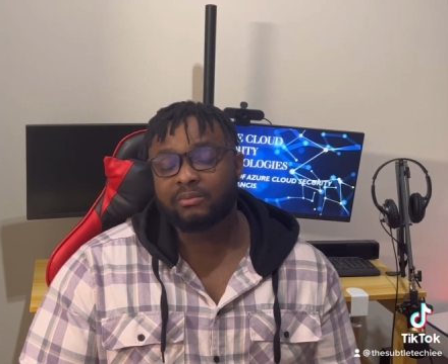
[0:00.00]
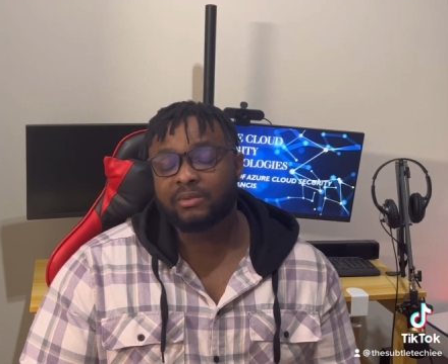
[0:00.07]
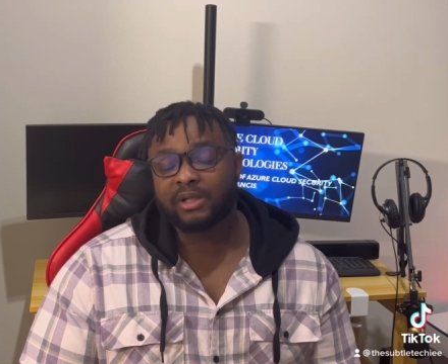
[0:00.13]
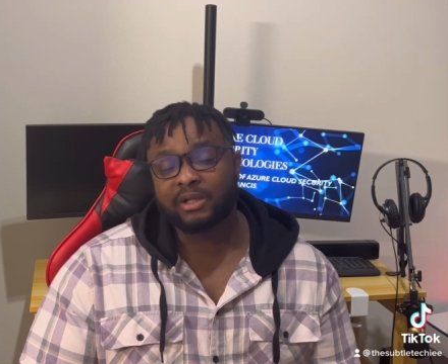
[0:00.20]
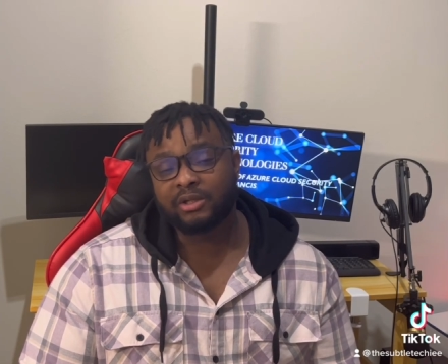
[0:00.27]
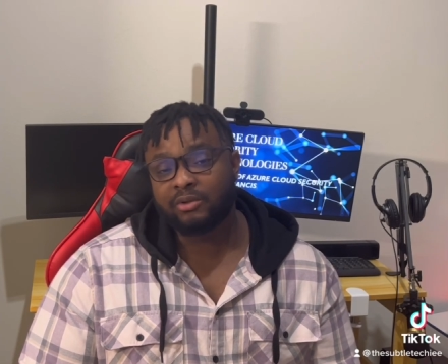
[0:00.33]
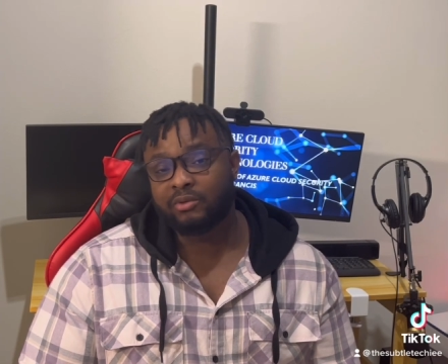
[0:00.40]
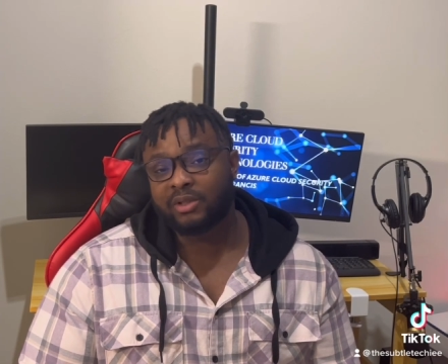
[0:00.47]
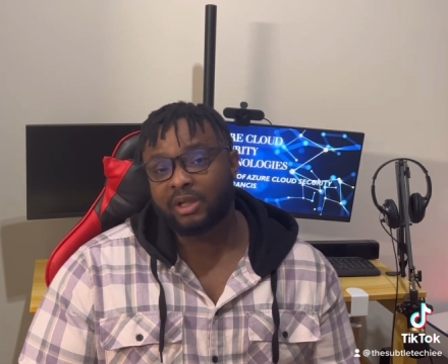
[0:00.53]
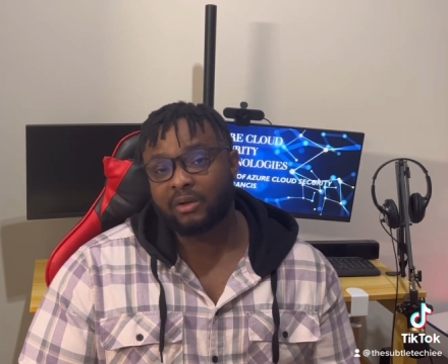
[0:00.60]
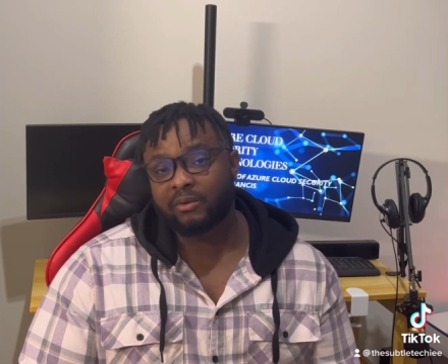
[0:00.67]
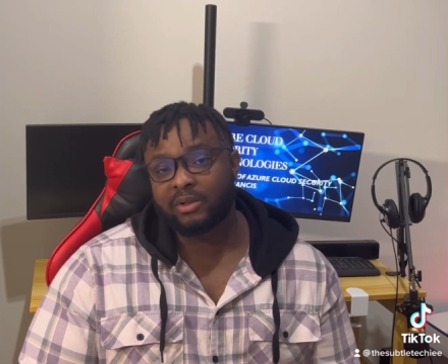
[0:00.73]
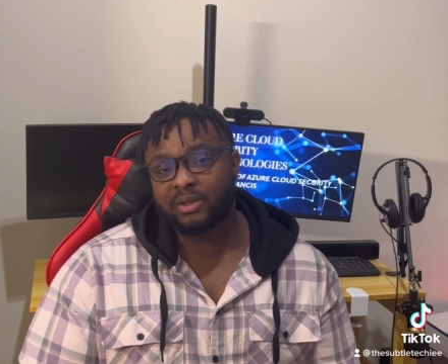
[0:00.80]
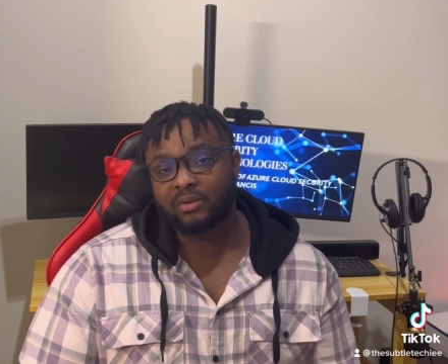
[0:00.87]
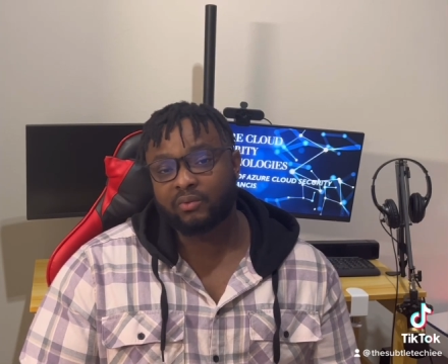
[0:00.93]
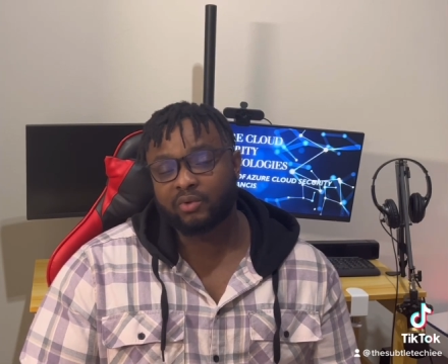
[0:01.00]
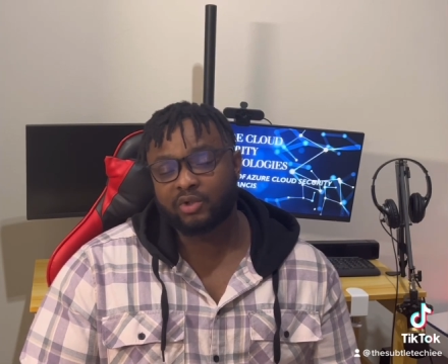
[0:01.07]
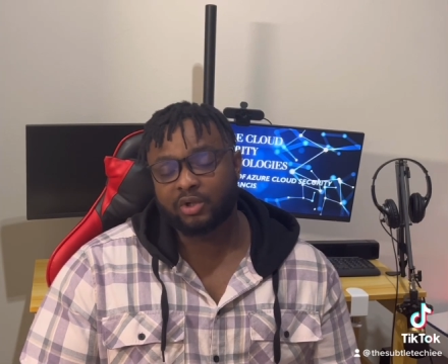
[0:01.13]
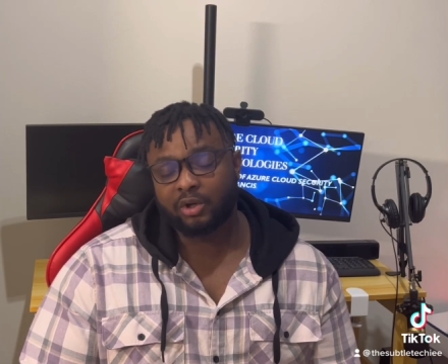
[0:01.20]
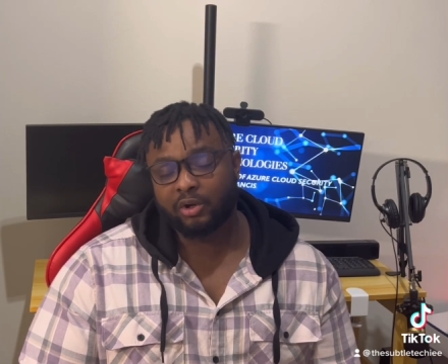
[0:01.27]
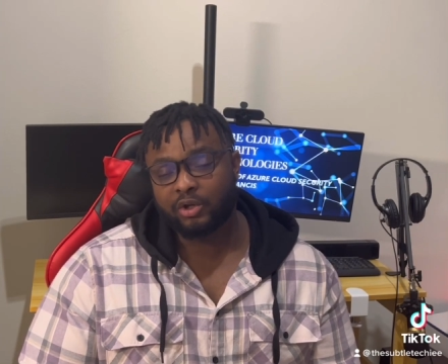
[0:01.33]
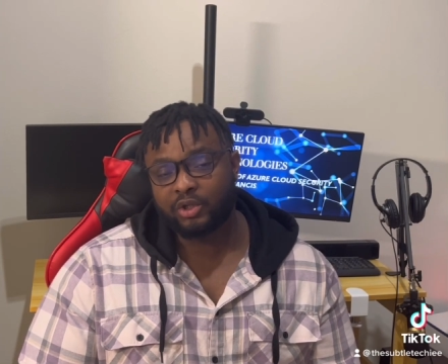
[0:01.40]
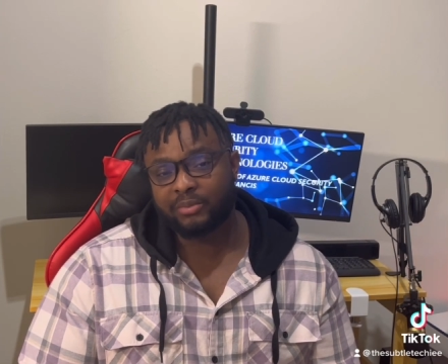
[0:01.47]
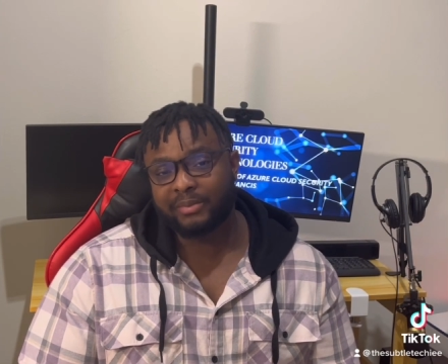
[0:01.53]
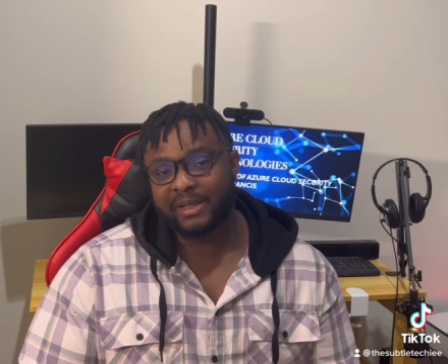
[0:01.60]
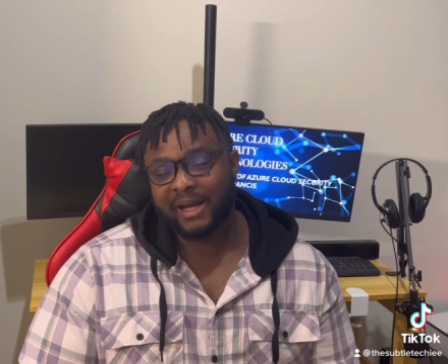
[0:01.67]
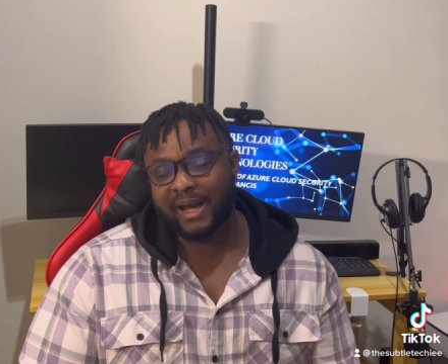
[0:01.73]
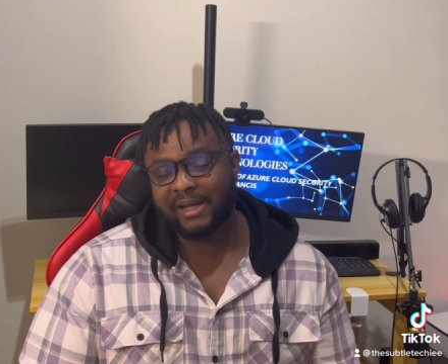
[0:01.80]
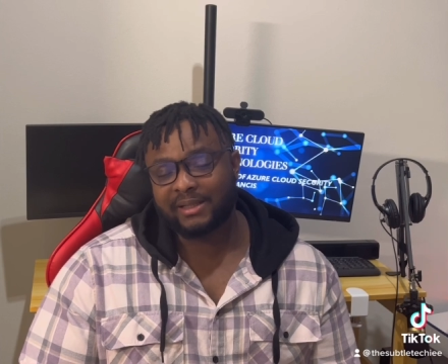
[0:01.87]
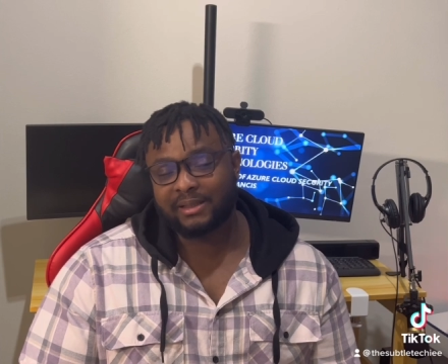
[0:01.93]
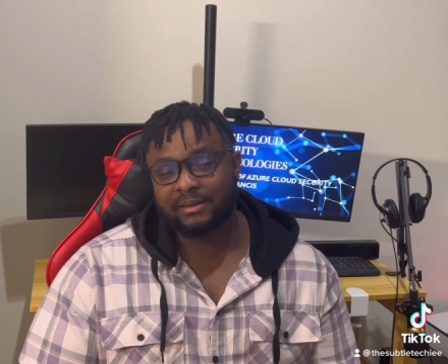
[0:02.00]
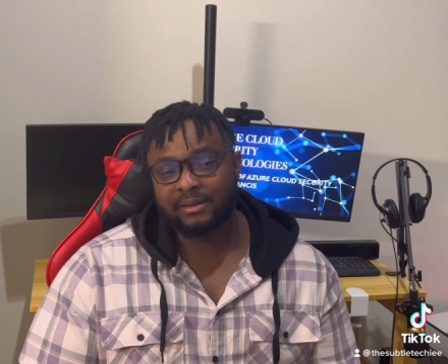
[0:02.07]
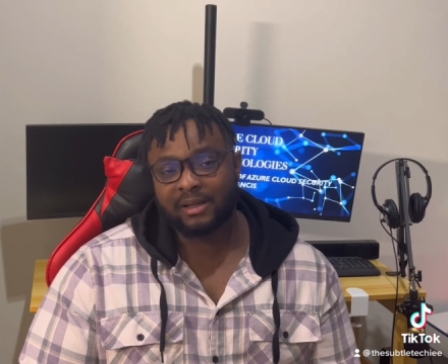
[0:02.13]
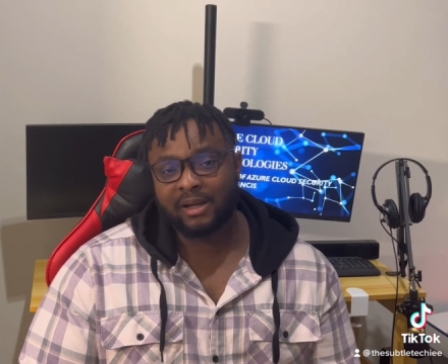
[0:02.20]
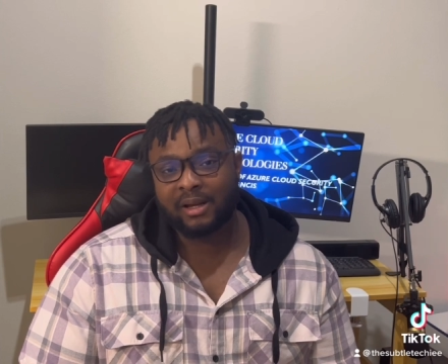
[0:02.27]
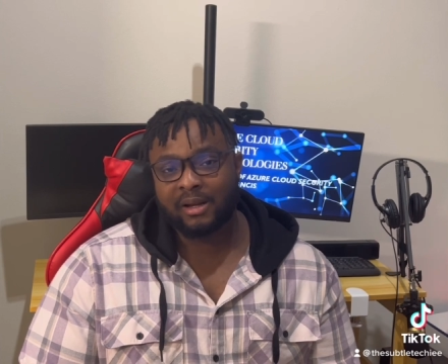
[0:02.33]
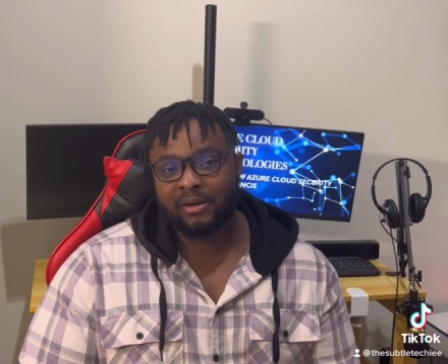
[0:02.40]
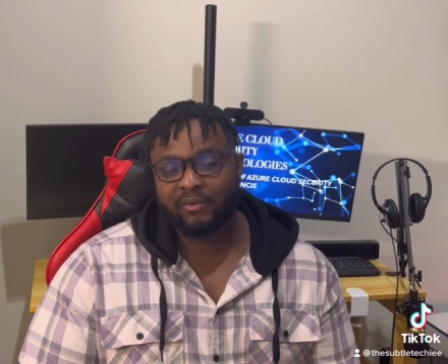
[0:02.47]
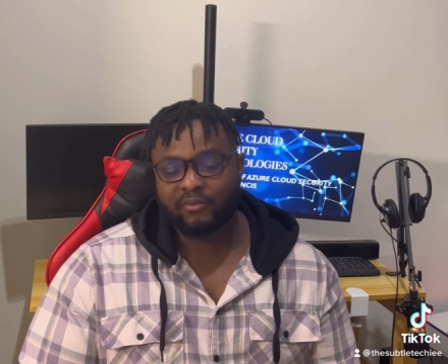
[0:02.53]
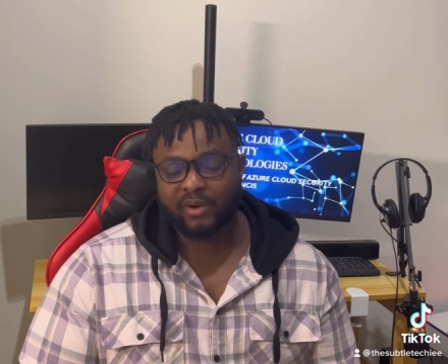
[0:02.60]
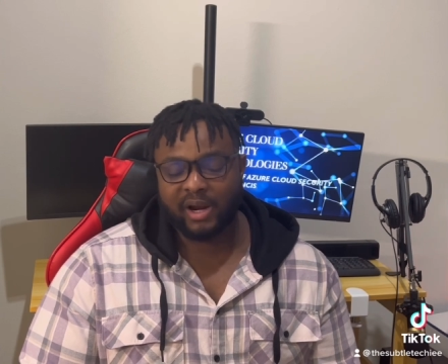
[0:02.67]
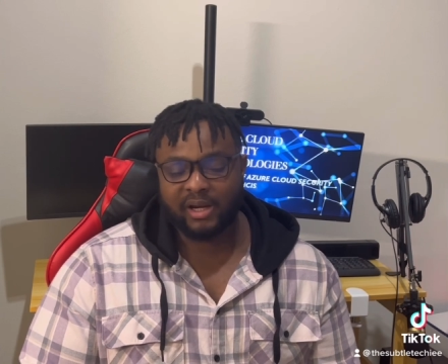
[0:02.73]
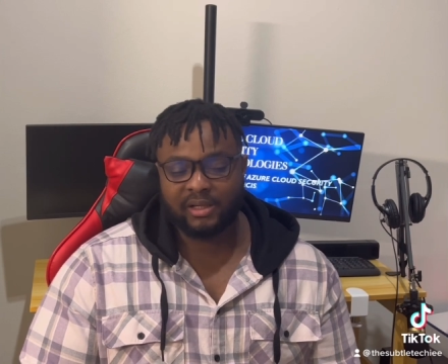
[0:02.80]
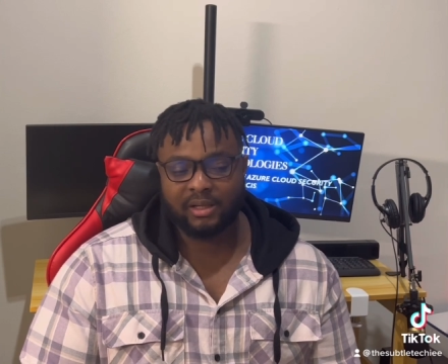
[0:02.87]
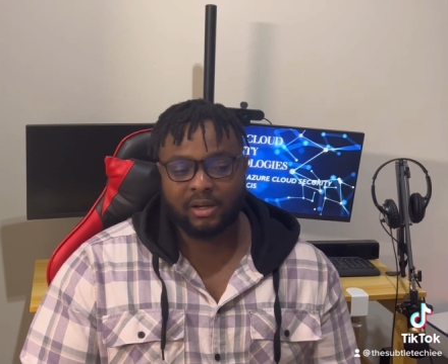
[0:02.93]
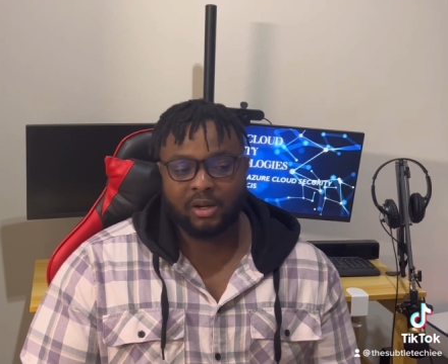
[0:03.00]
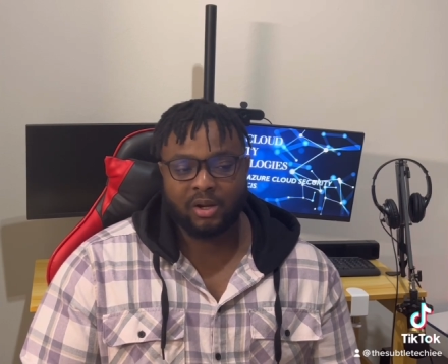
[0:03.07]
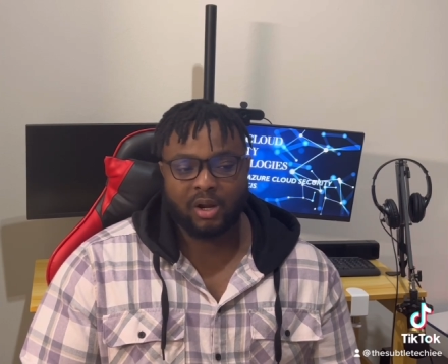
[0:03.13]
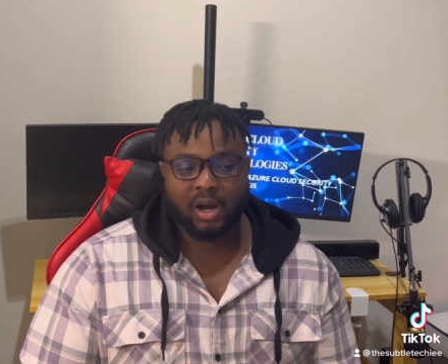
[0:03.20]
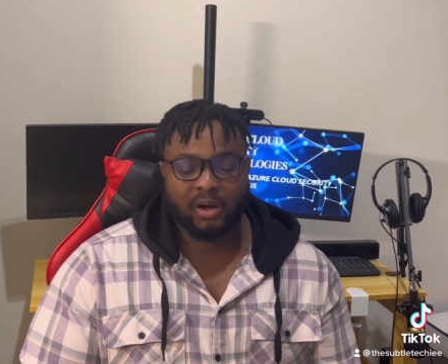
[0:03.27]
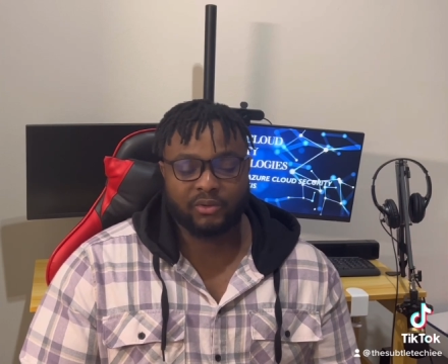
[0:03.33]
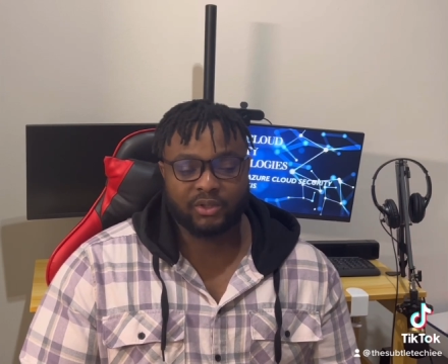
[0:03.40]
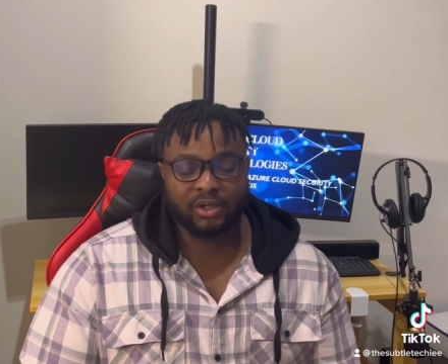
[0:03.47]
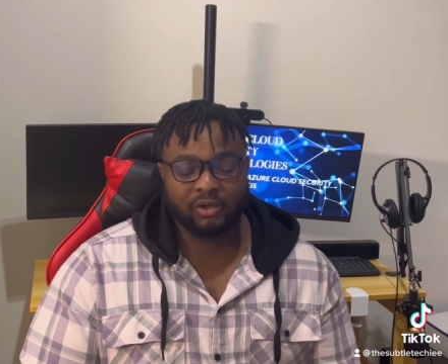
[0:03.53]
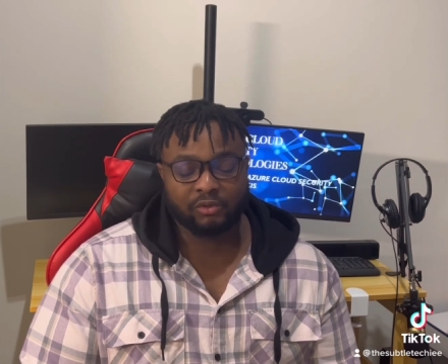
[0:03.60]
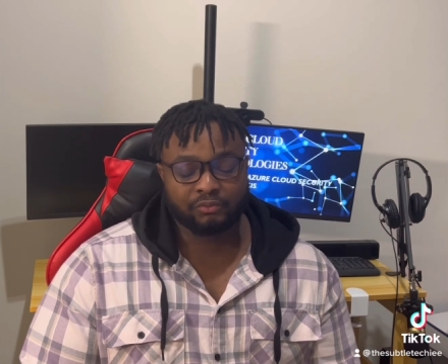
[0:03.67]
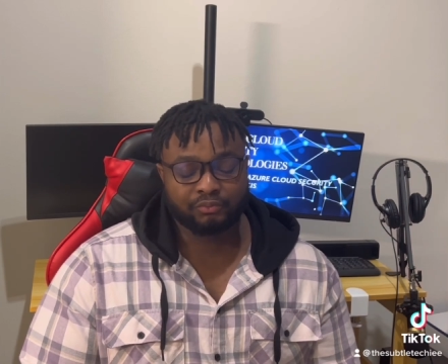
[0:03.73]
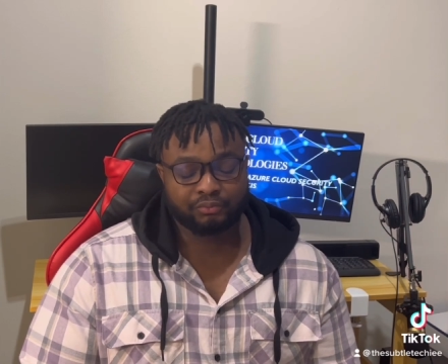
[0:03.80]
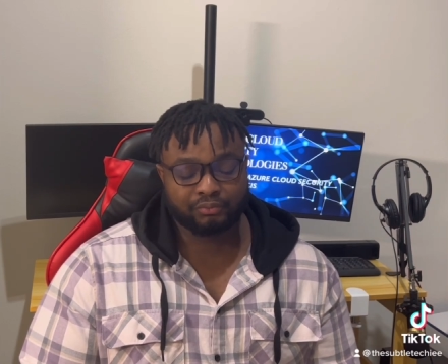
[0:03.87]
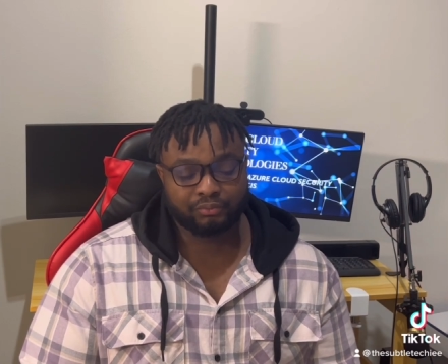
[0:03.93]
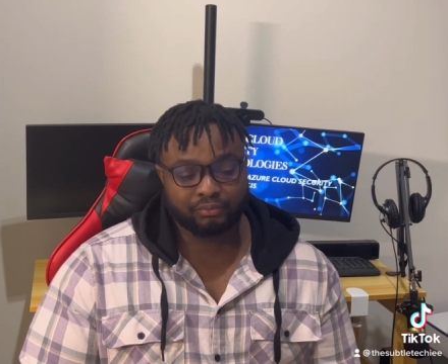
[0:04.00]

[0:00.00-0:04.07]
the new security rules you're going to be adding, right? Also,